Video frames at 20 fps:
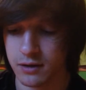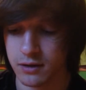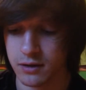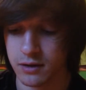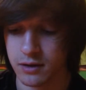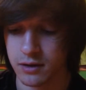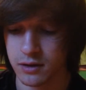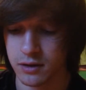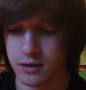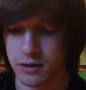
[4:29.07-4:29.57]

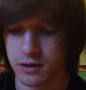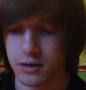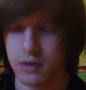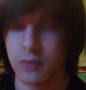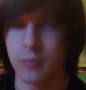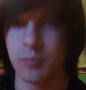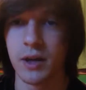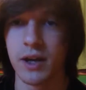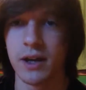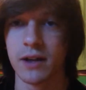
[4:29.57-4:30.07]
And
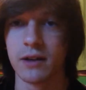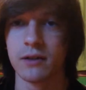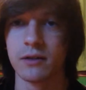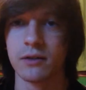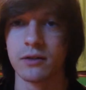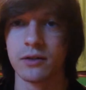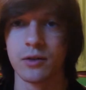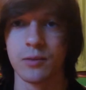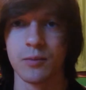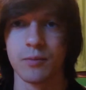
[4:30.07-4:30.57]
paint
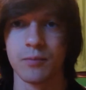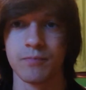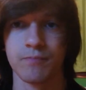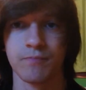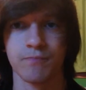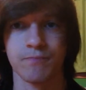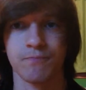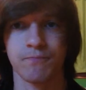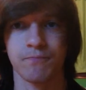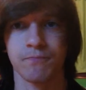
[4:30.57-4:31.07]
some,
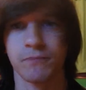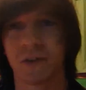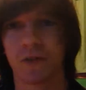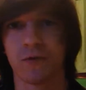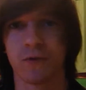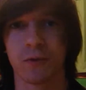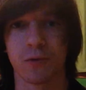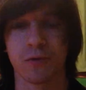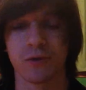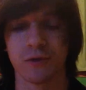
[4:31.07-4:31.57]
of
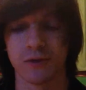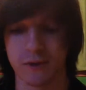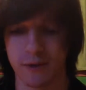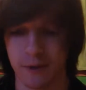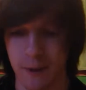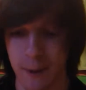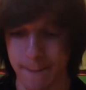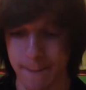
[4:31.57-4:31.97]
course,